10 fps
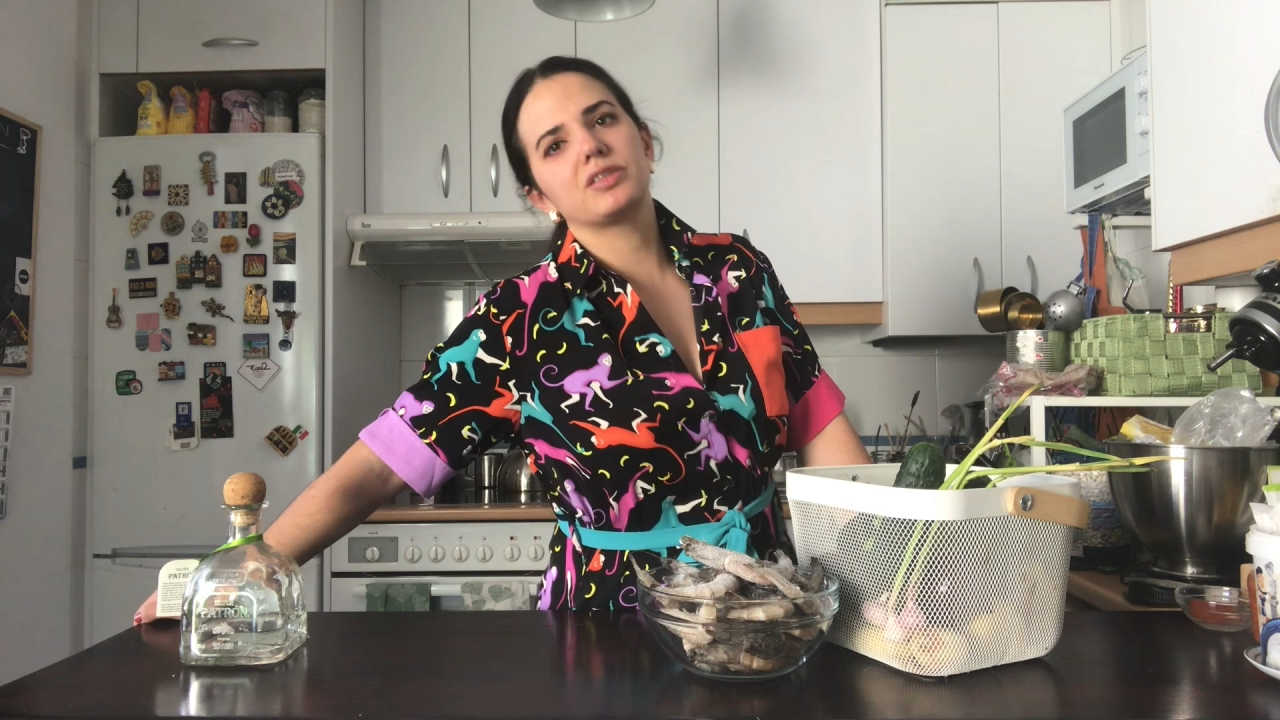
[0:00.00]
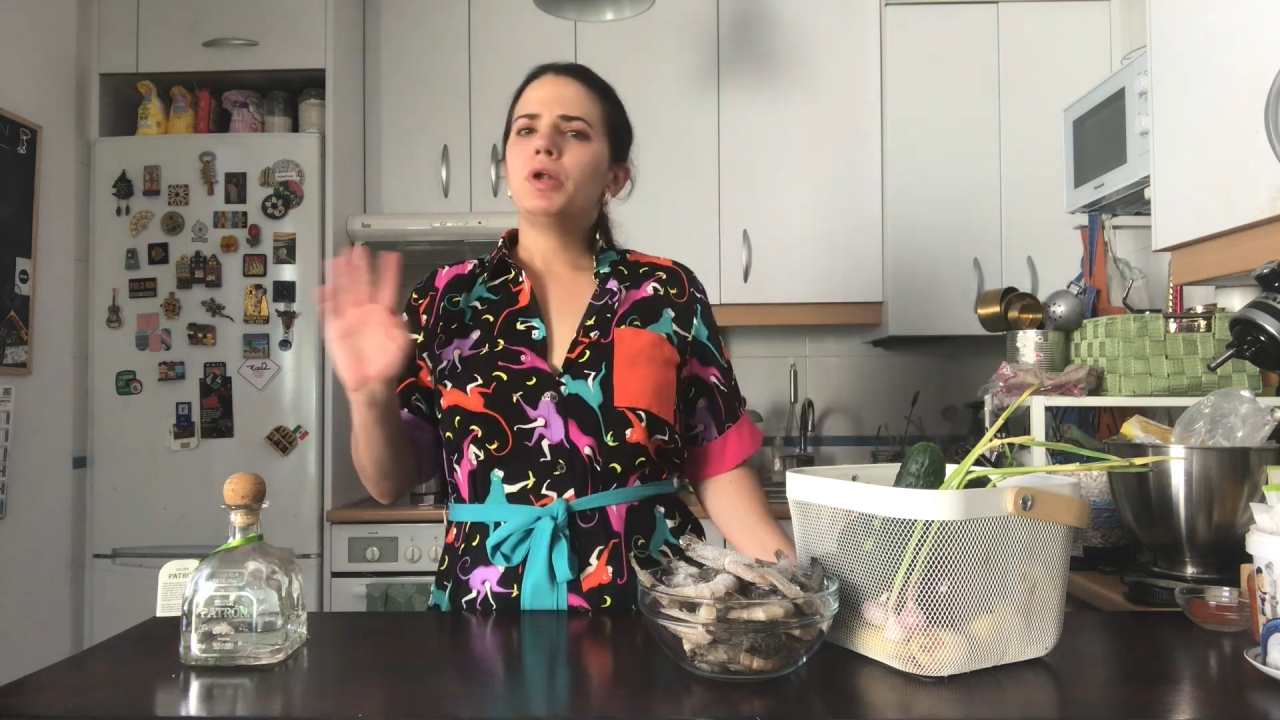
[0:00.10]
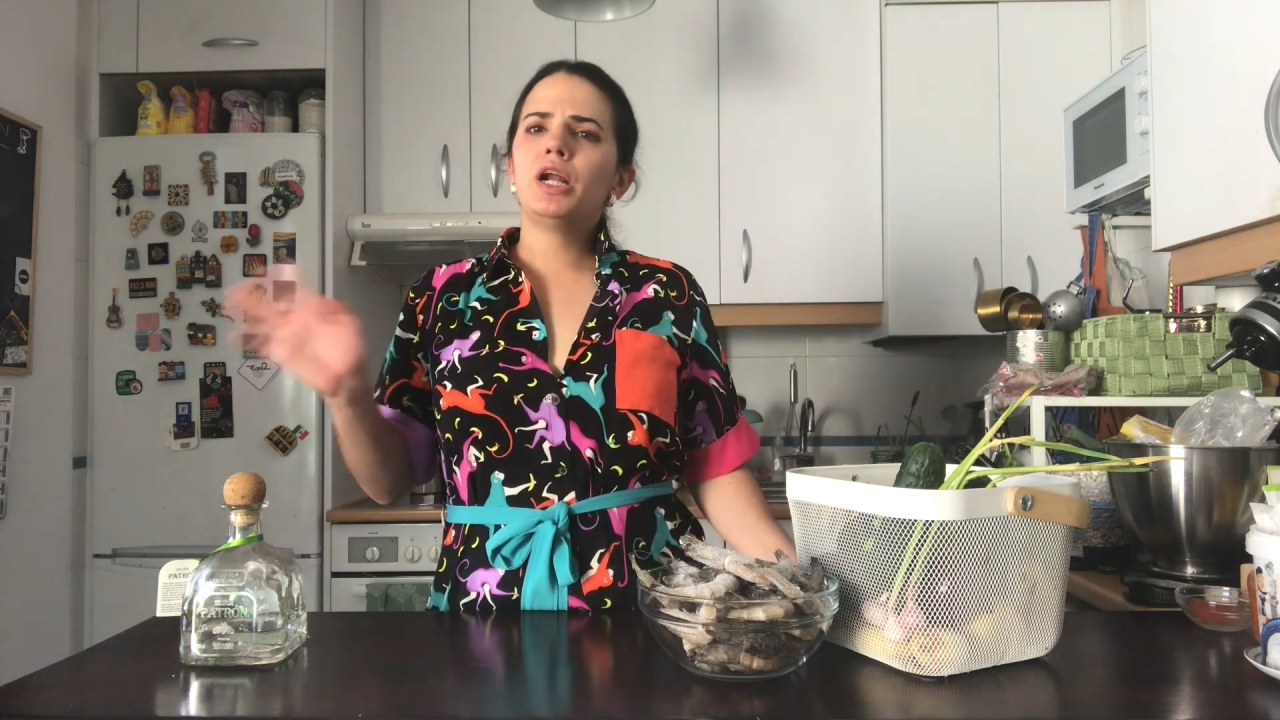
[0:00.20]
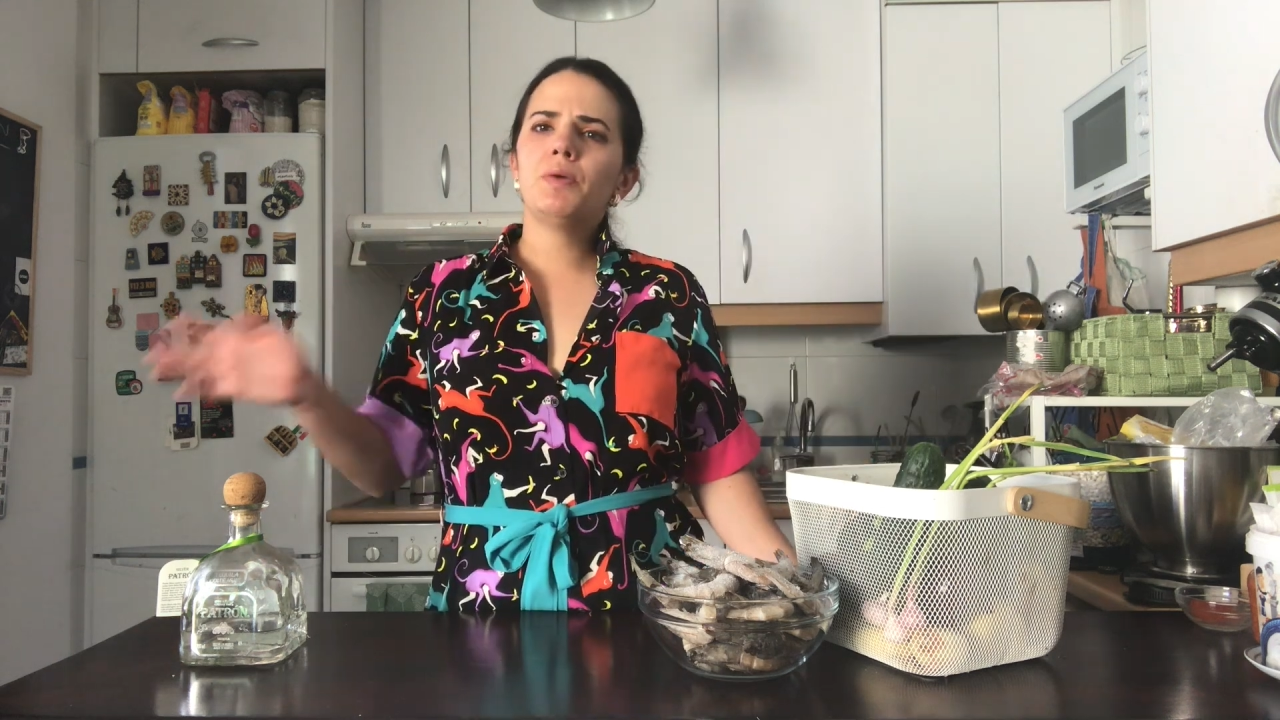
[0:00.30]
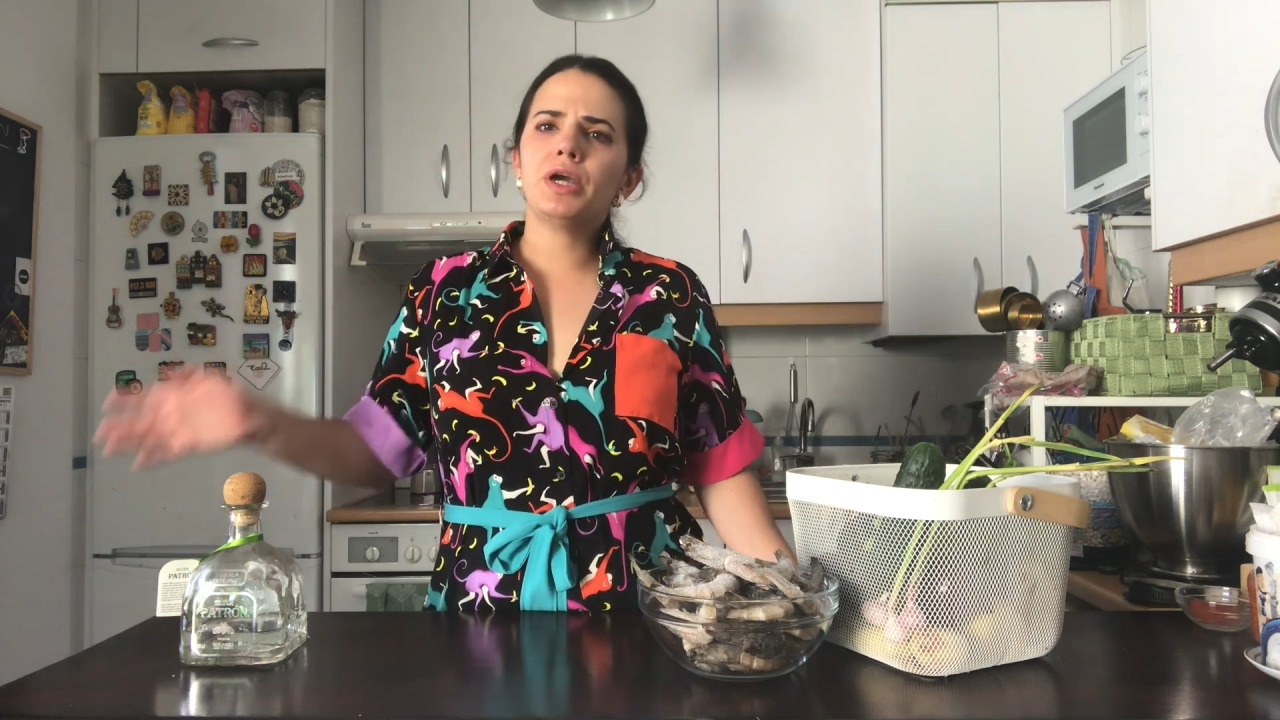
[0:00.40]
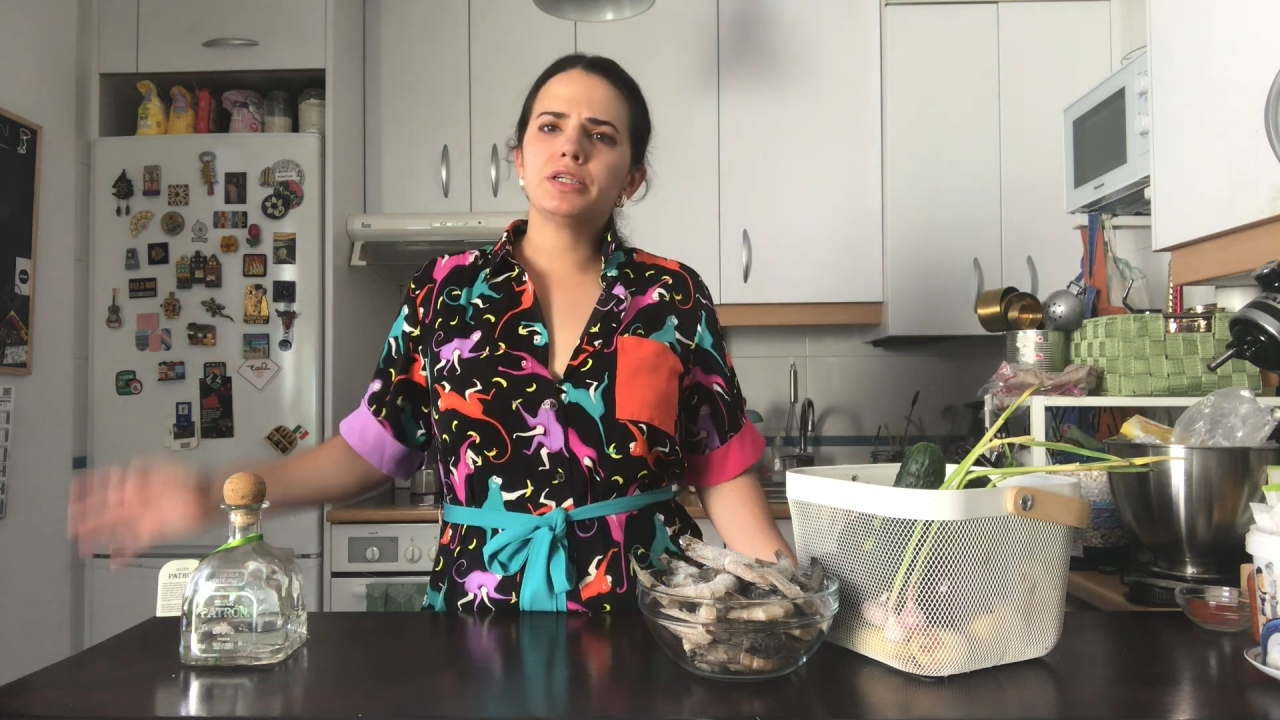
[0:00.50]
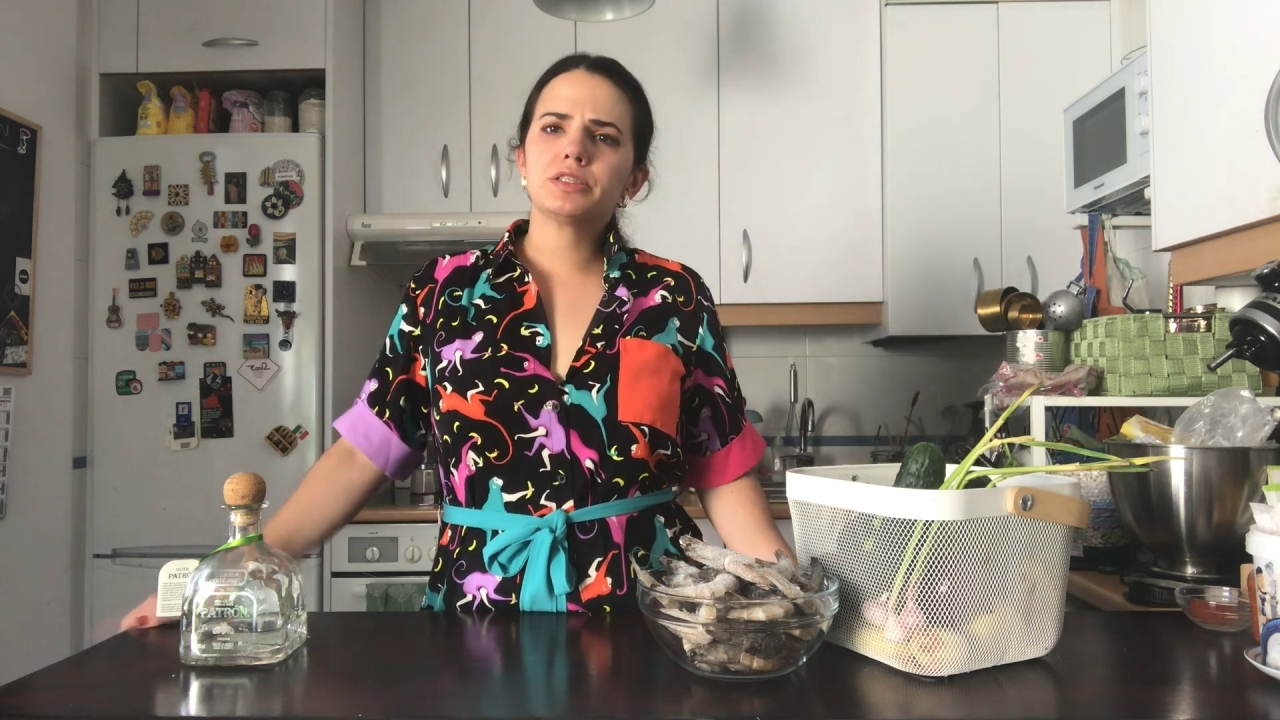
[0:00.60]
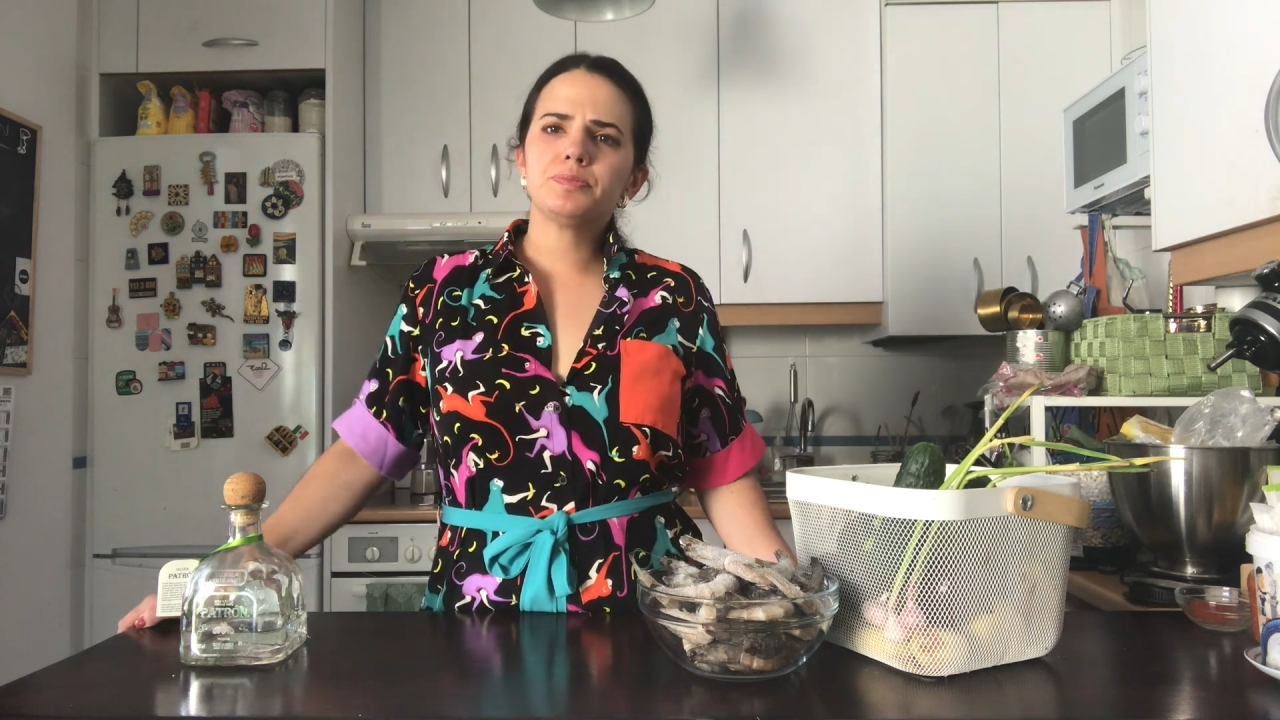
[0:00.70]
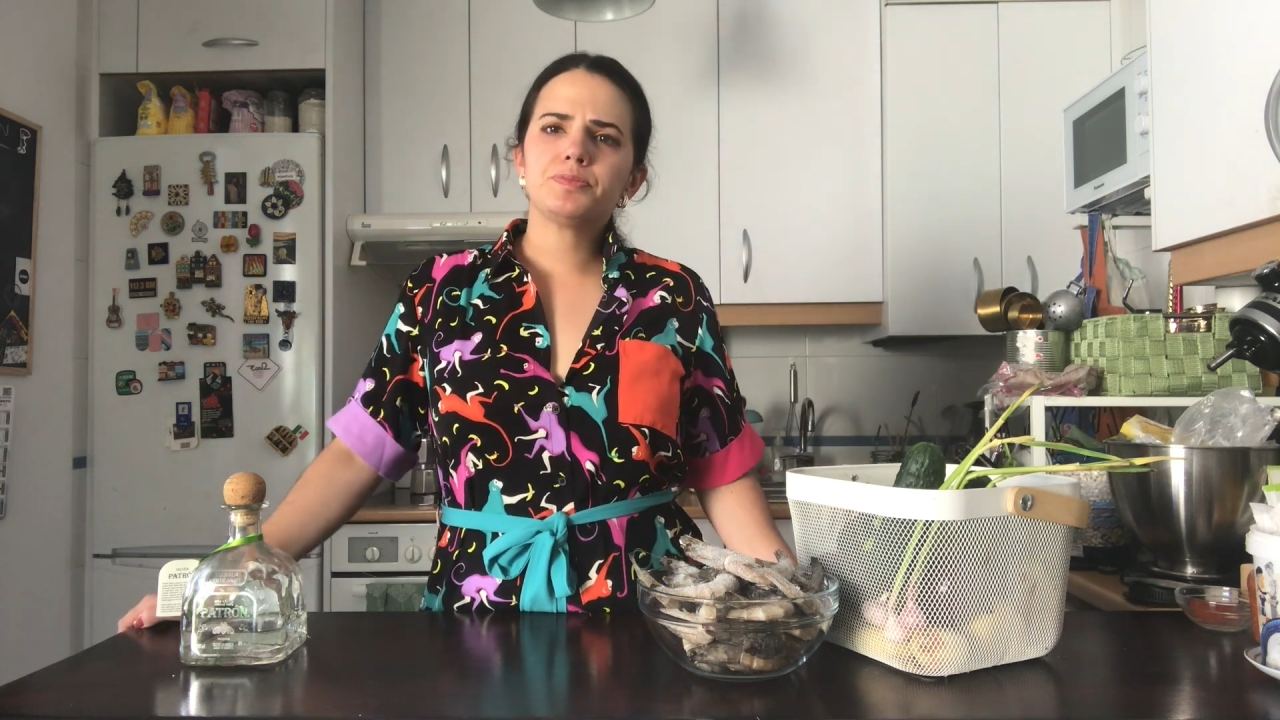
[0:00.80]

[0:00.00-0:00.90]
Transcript: But anyways,